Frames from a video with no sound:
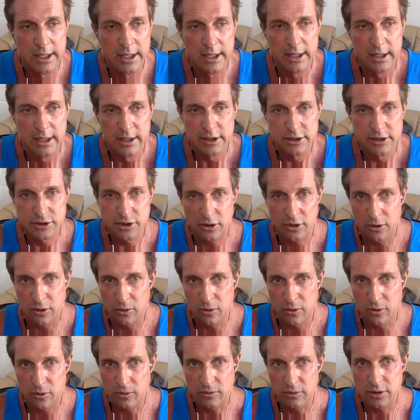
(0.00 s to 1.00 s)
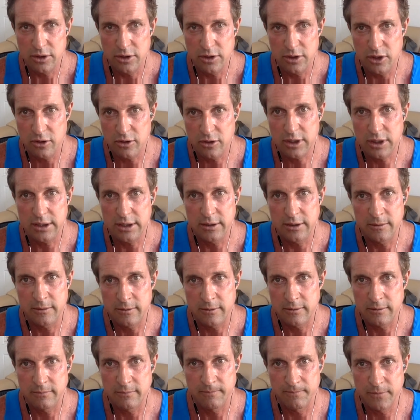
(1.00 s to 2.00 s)
So you can,
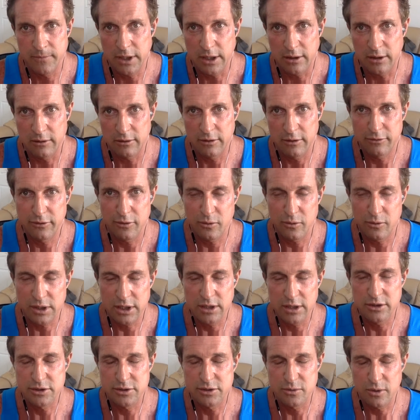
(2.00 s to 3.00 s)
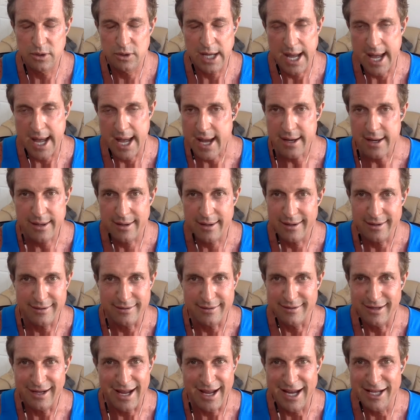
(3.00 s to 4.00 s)
you know, if you want to use the word hack, I
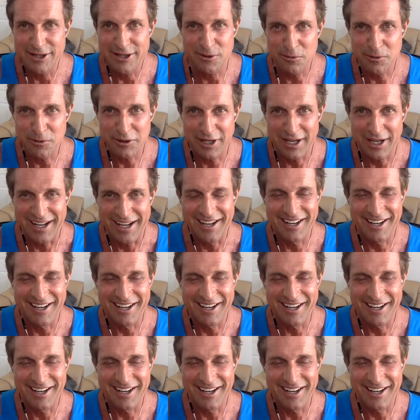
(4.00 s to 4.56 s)
hate the word hack,